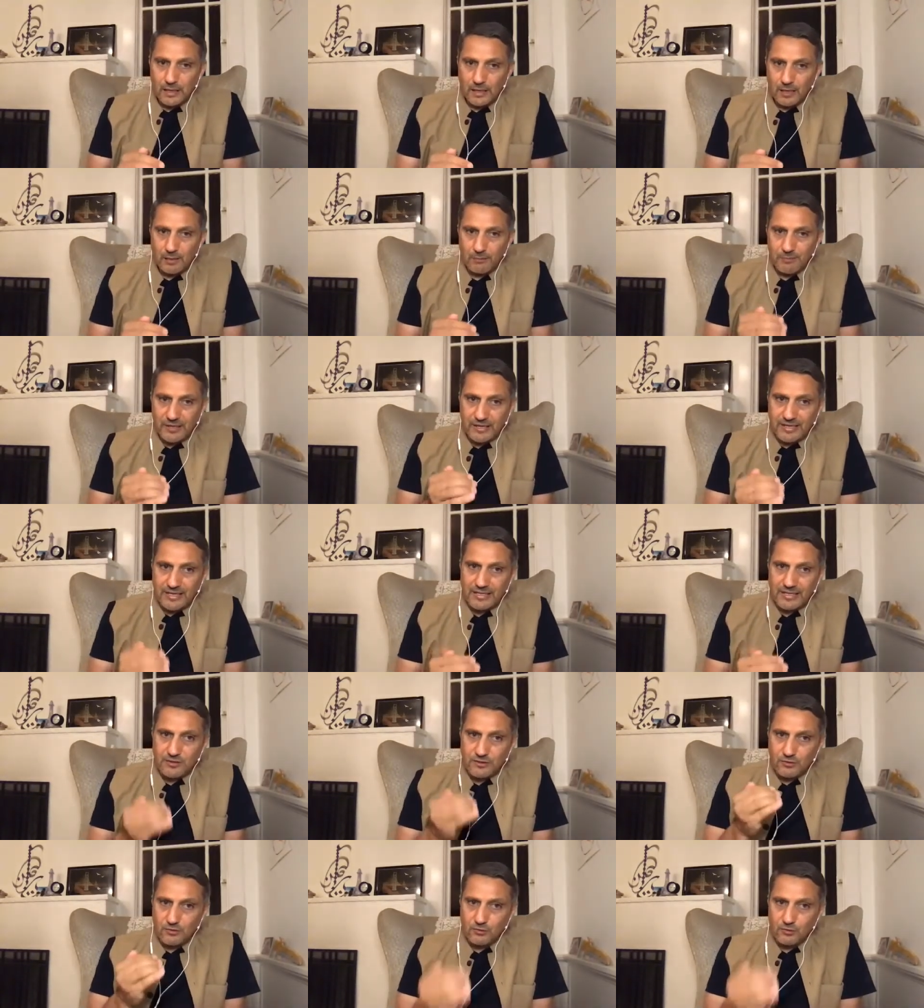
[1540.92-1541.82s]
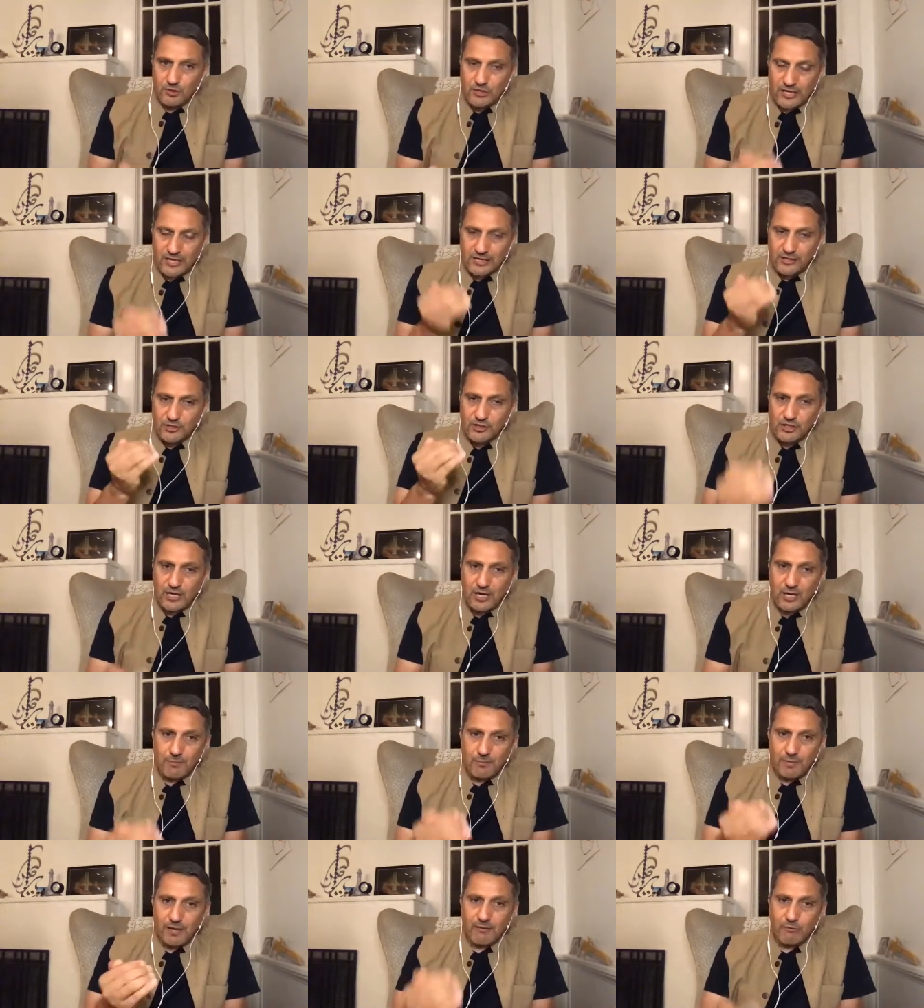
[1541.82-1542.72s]
begins to take
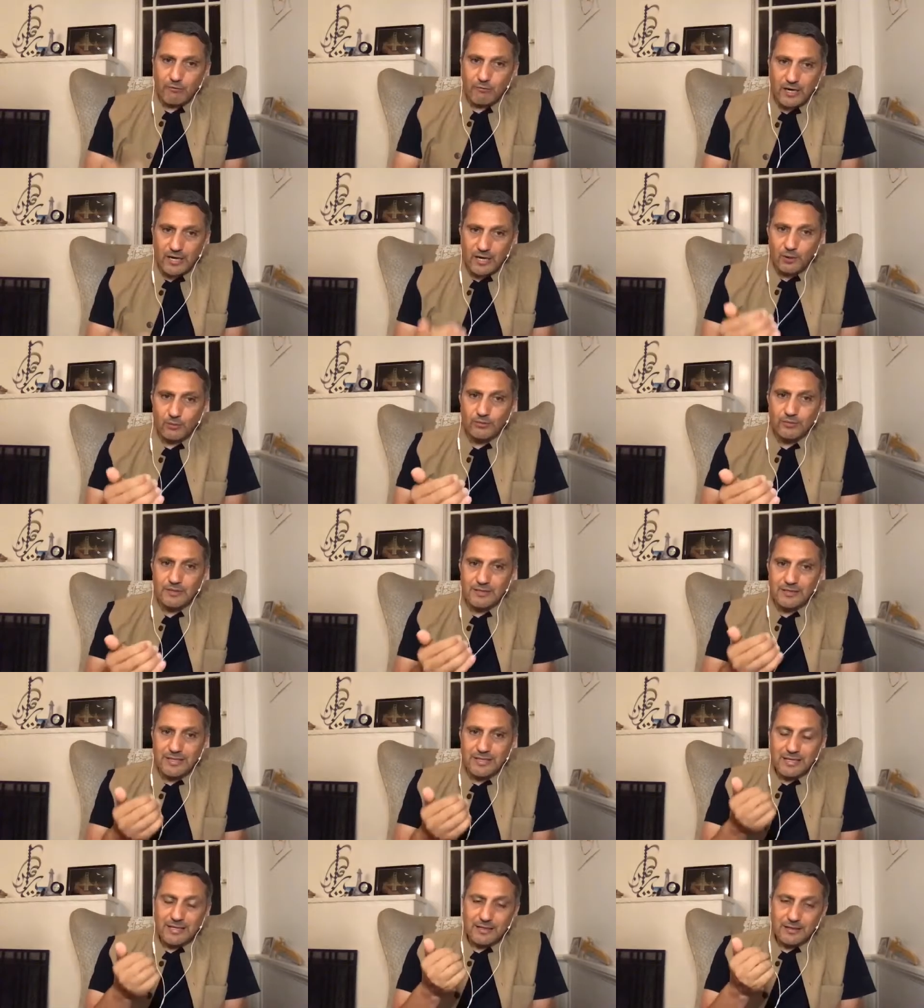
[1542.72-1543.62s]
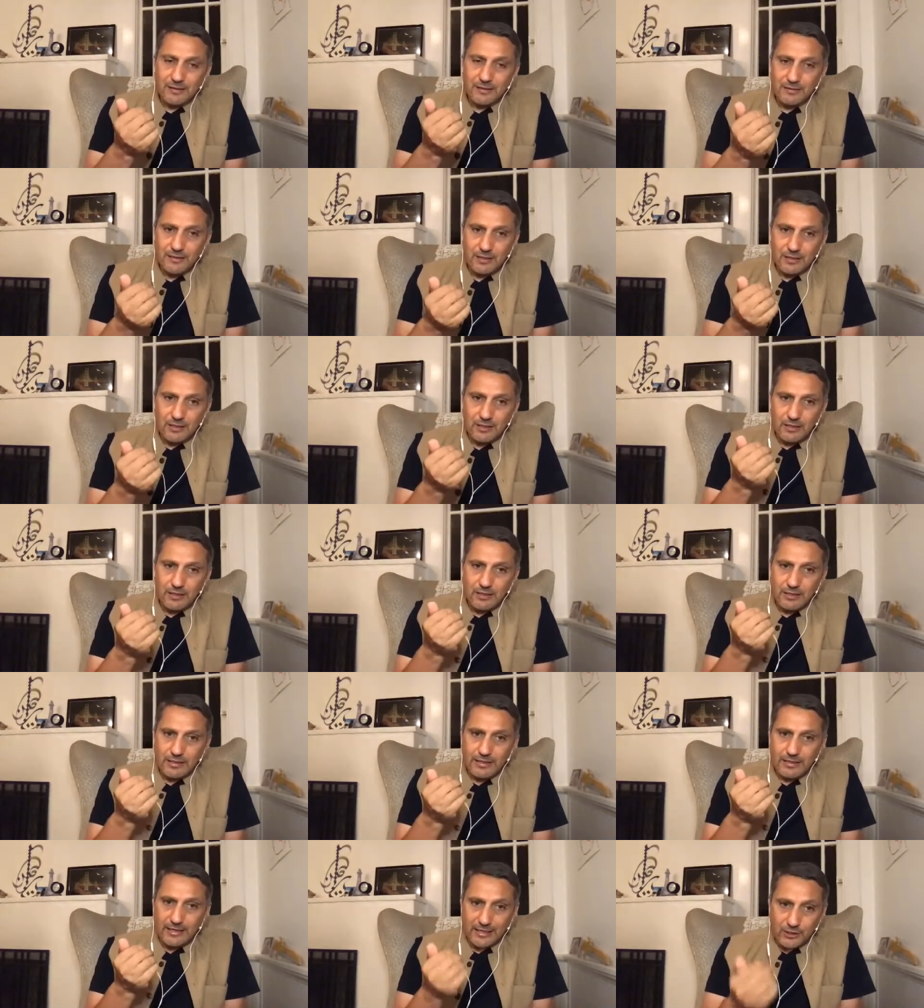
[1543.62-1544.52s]
shape around the
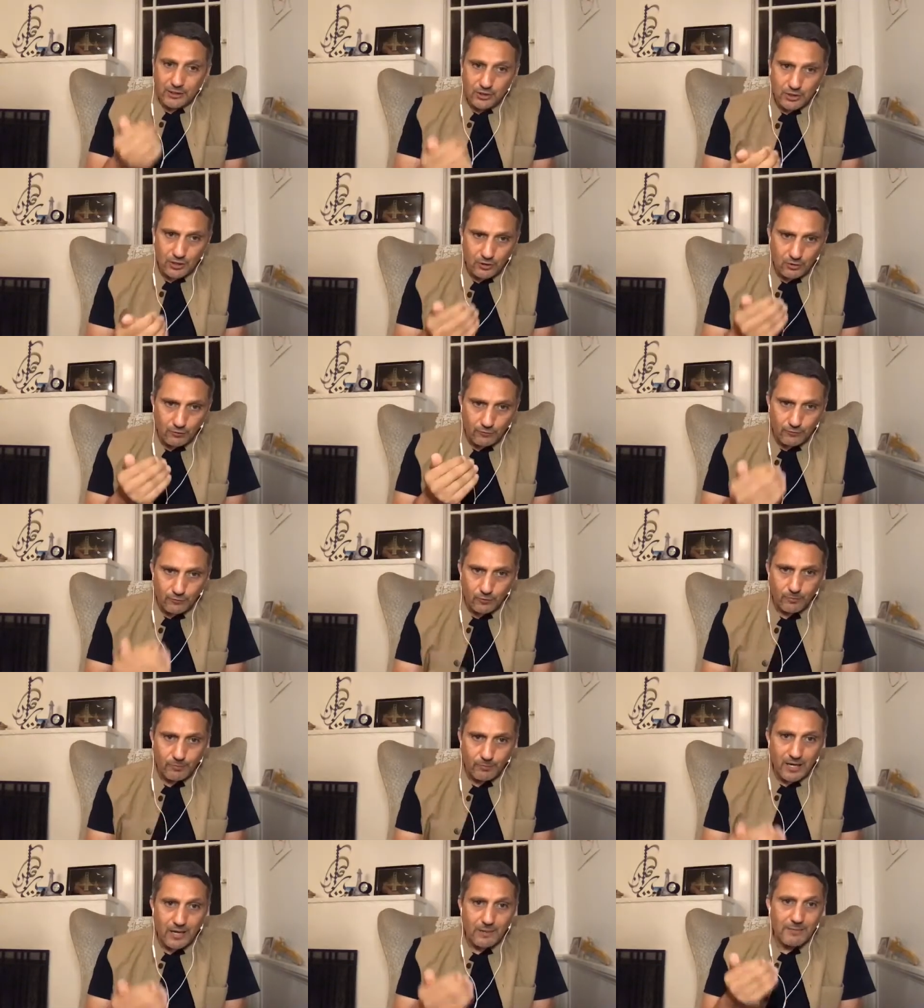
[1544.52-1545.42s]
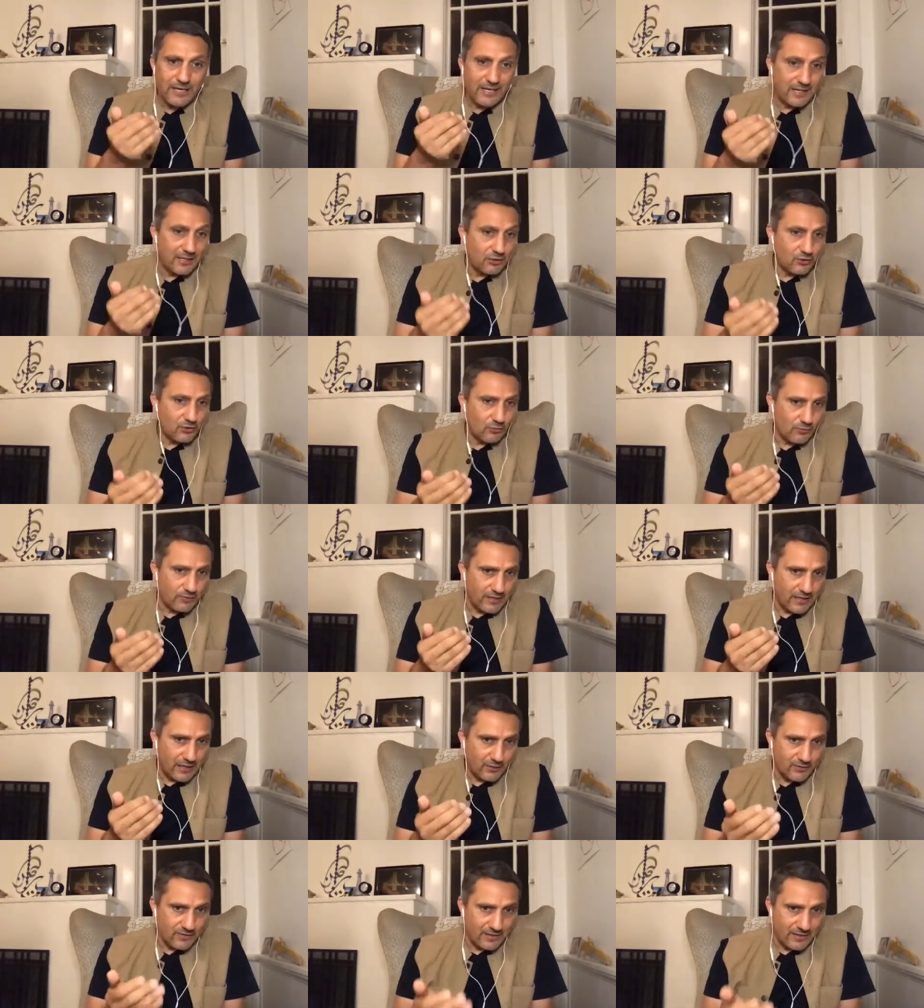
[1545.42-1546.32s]
election of Obama in
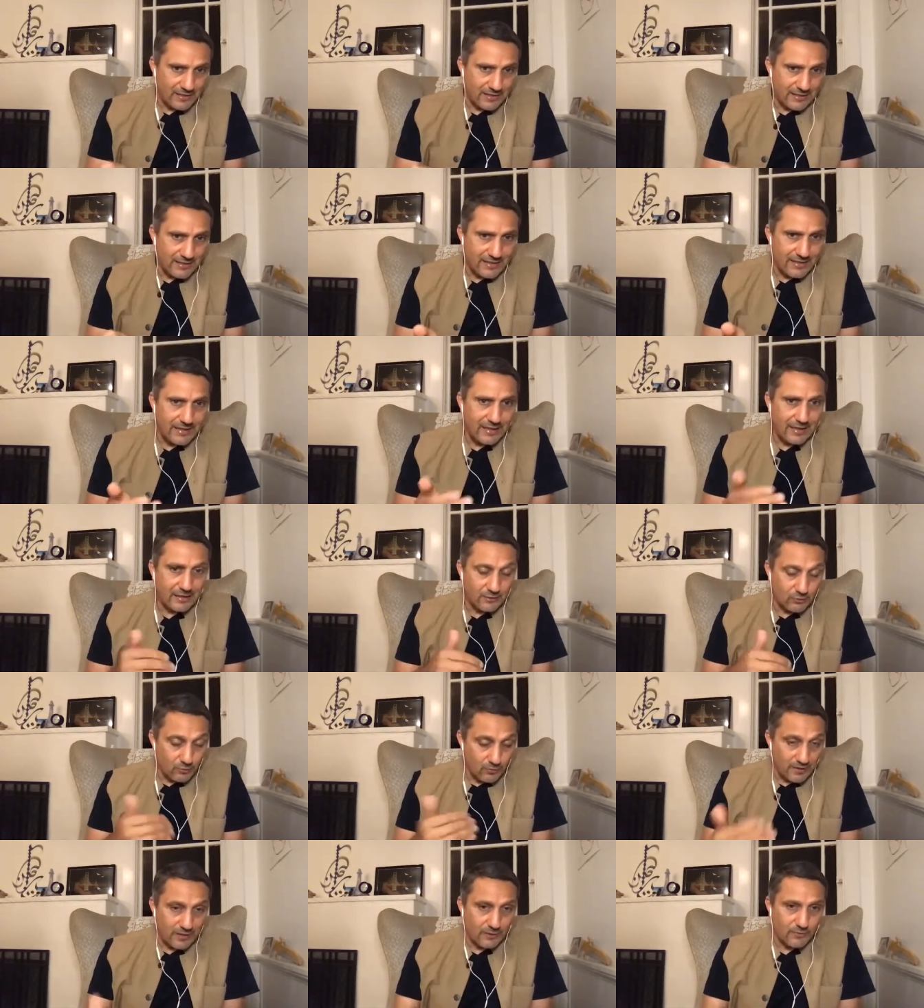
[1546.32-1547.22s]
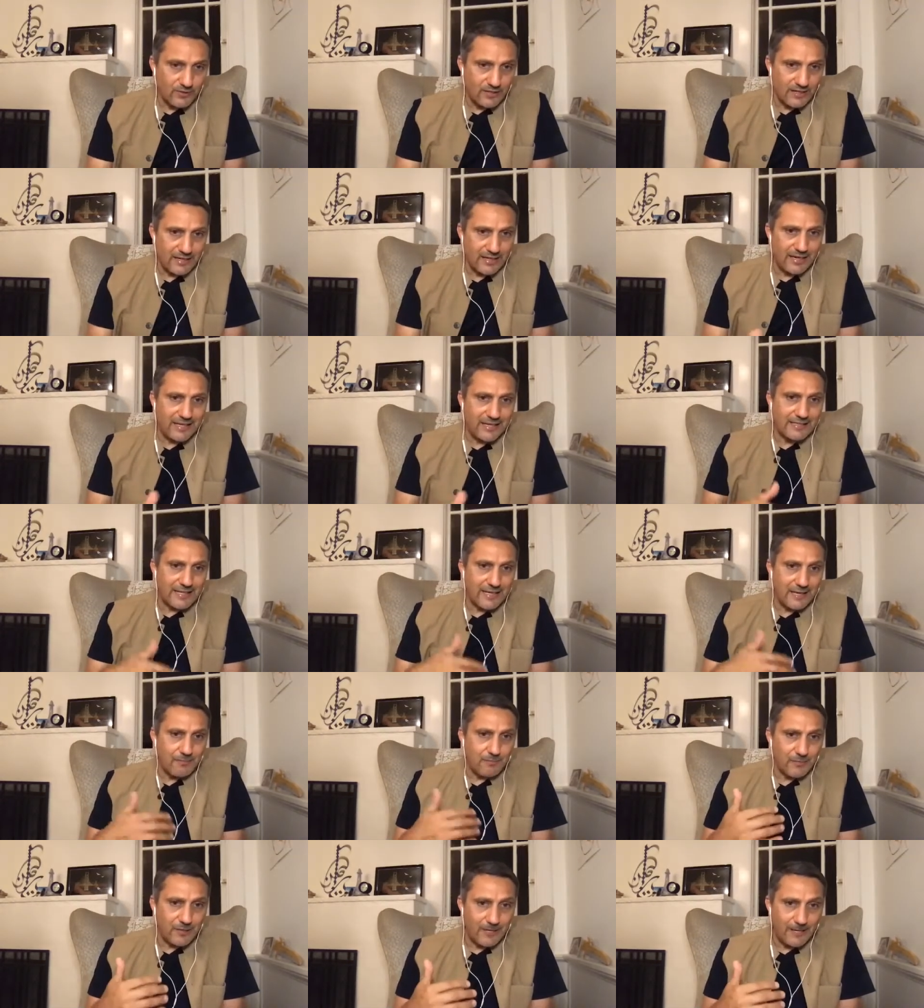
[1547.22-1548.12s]
2008
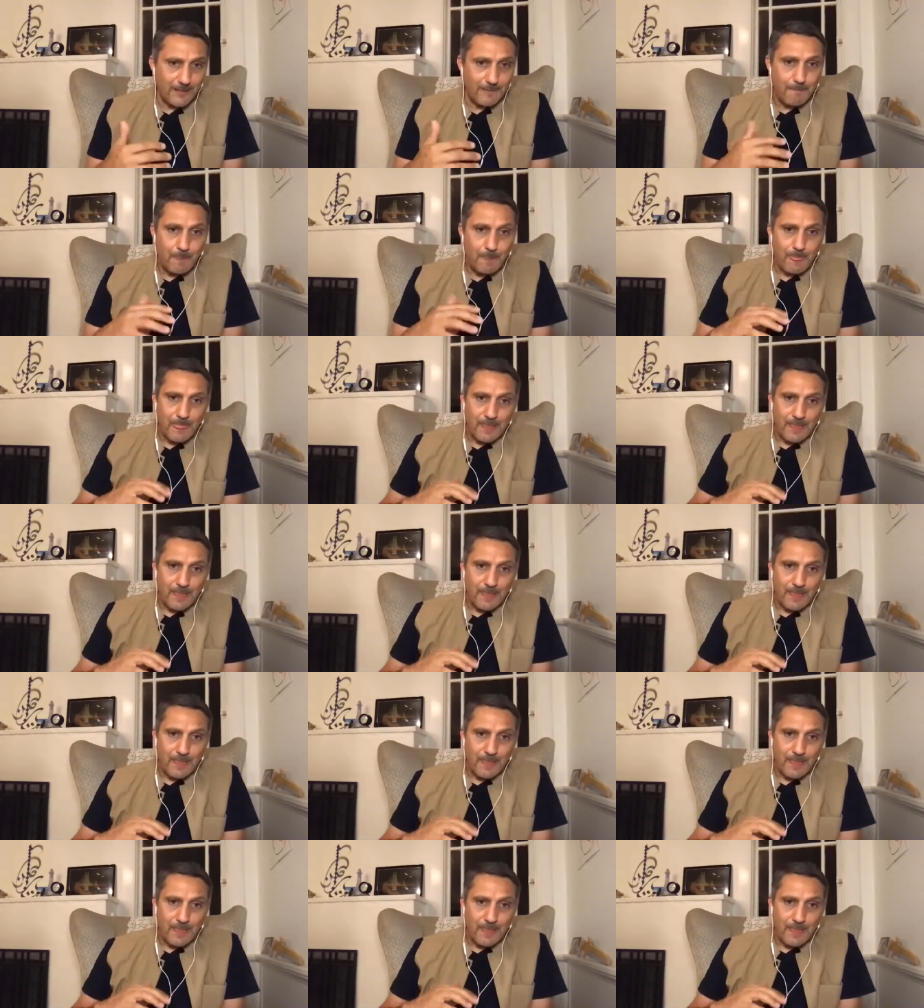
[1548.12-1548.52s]
campaign